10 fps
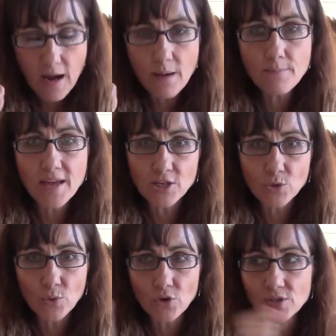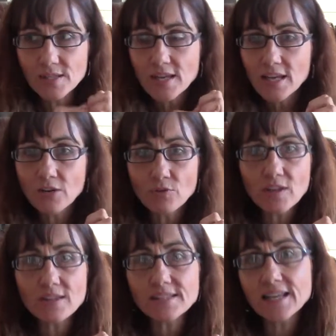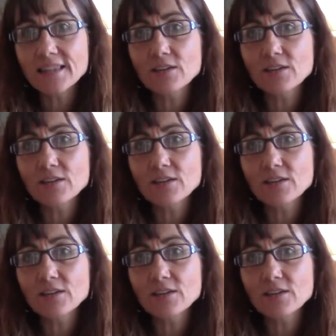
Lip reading: Mentors. In real estate,